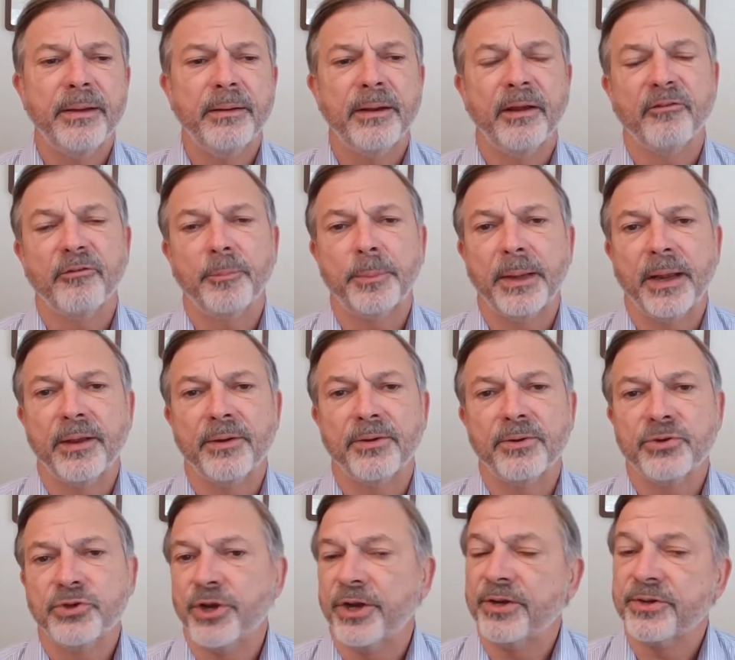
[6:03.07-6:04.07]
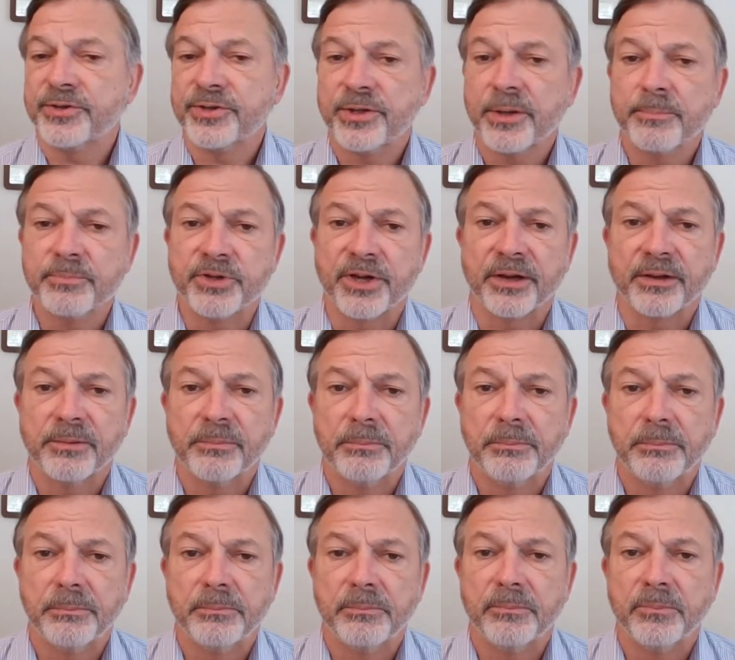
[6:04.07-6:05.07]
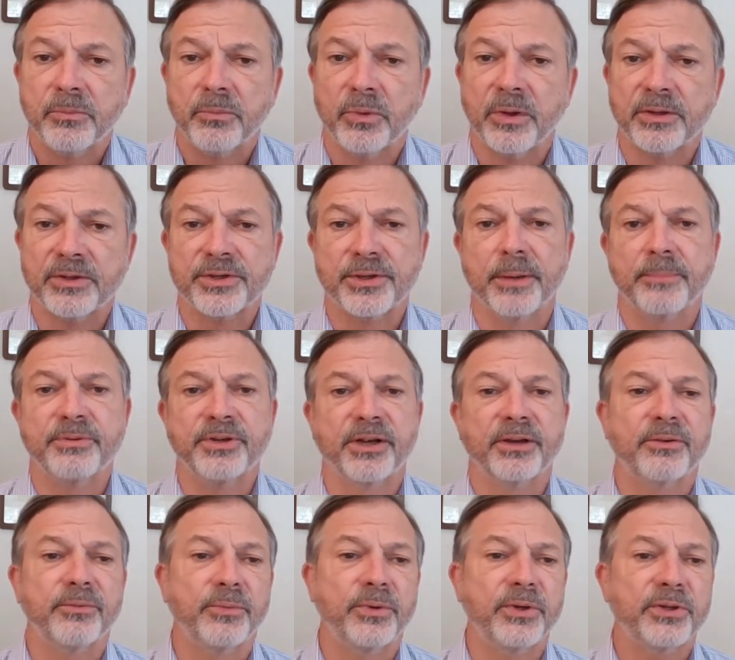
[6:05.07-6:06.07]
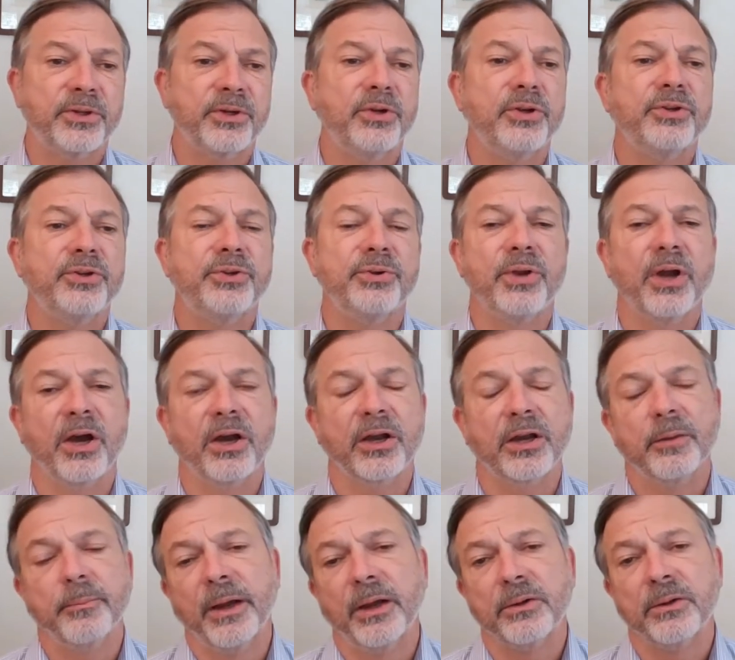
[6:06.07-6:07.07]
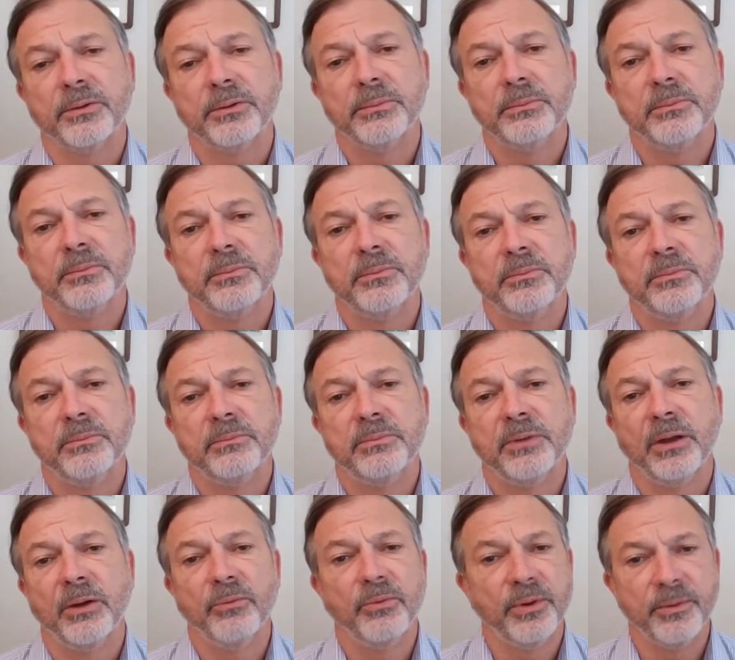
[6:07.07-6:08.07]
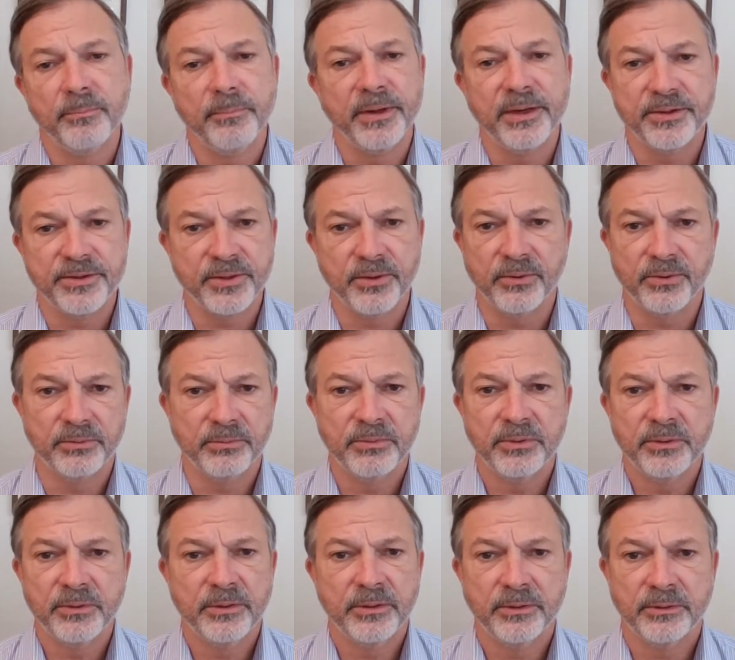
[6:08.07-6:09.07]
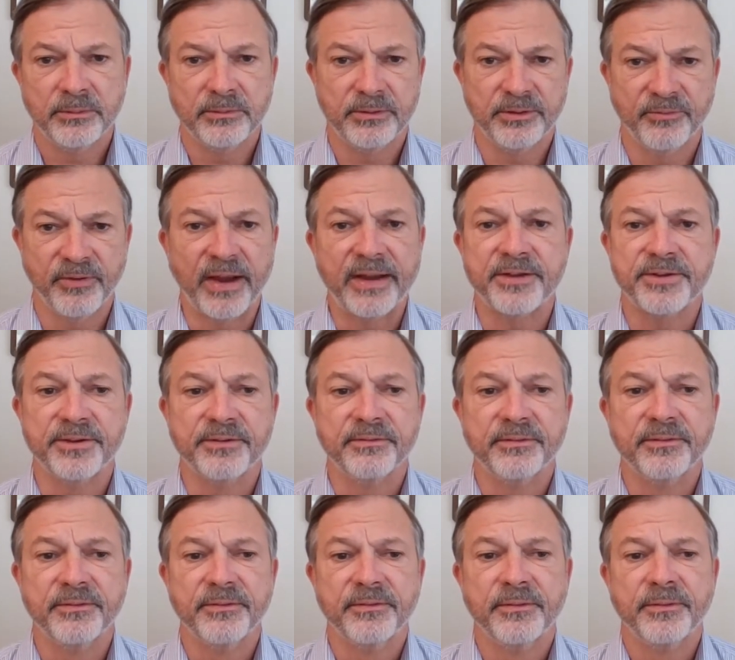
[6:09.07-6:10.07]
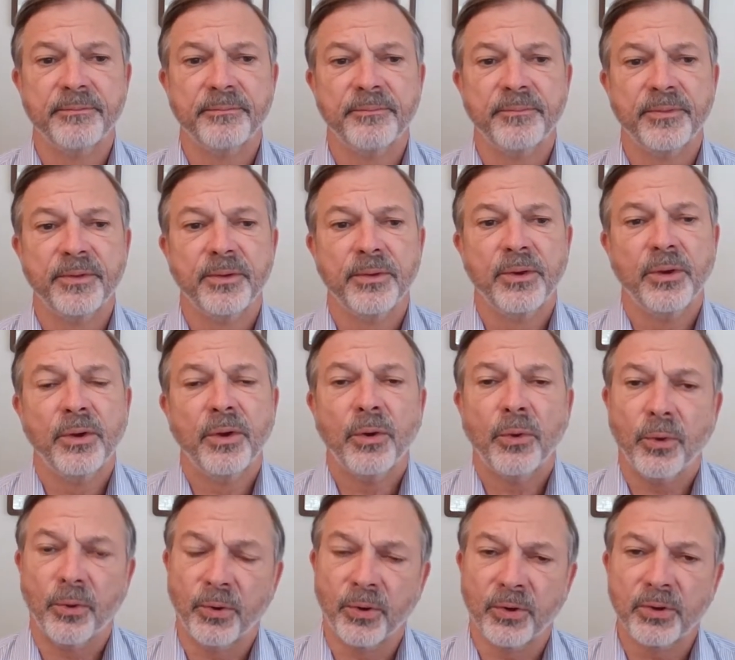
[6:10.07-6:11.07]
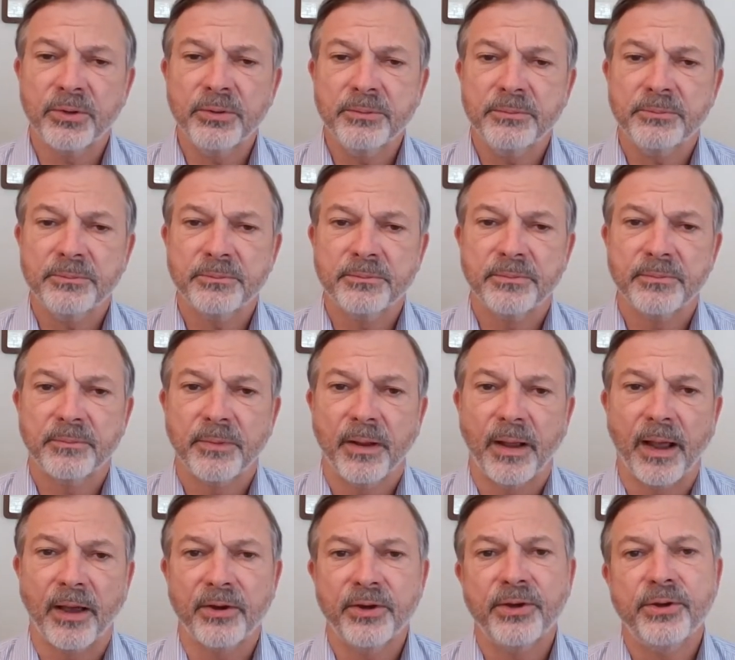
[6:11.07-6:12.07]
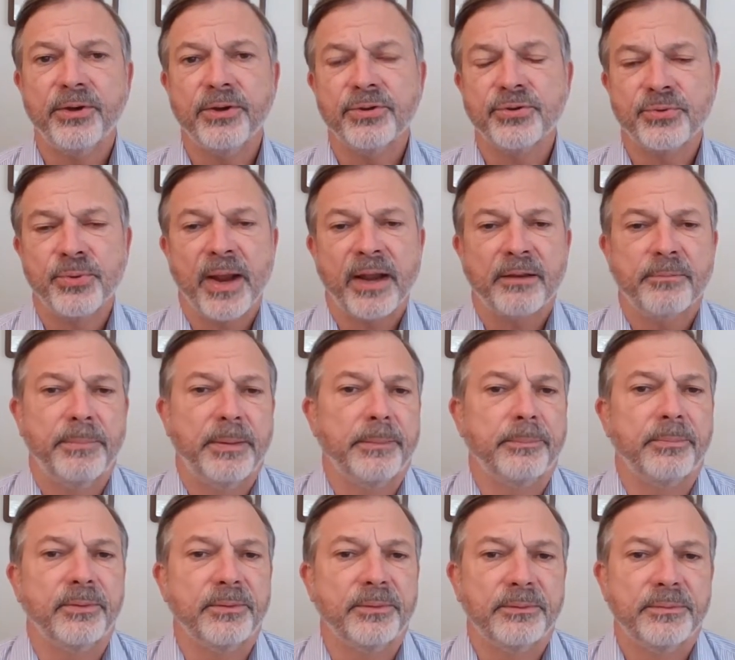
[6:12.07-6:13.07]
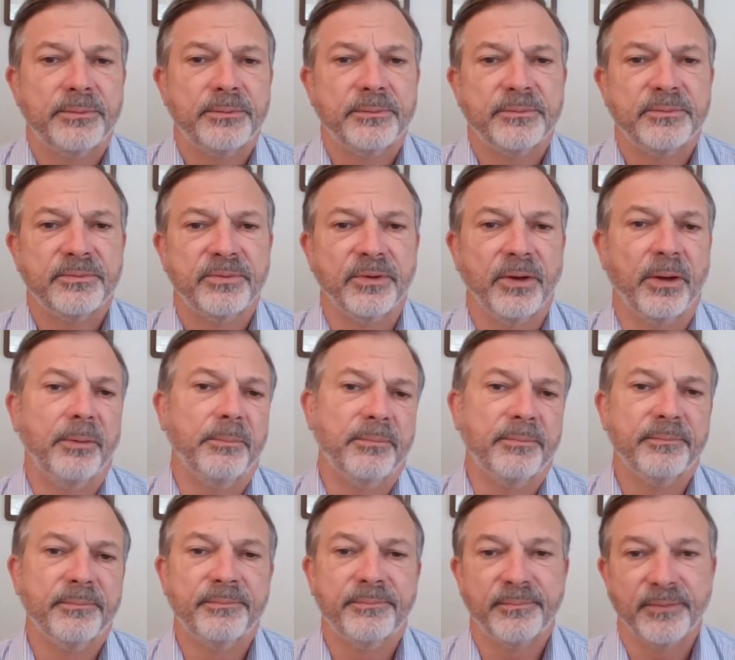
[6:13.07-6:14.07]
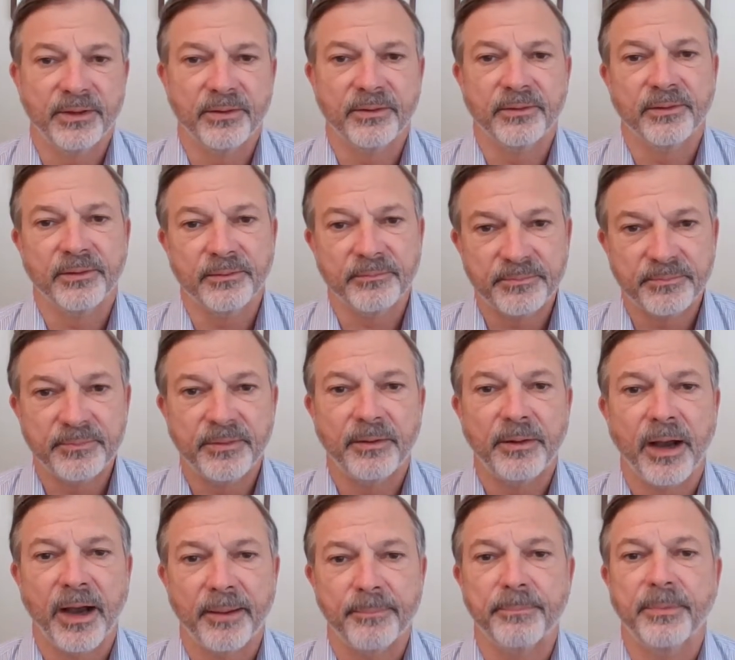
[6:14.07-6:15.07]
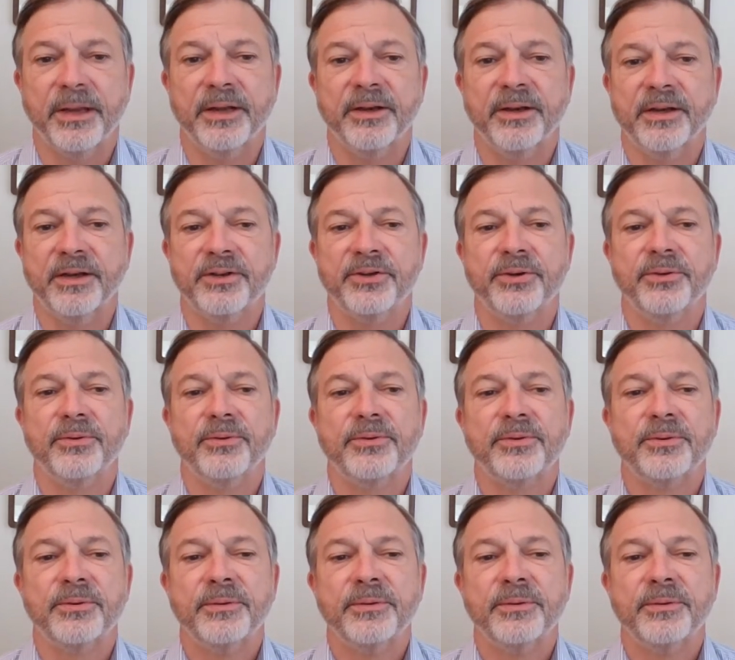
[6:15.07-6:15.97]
have a plan to change the subject. What subject could you talk about that wouldn't be so divisive? Or how do you distract people from, the hot button issues?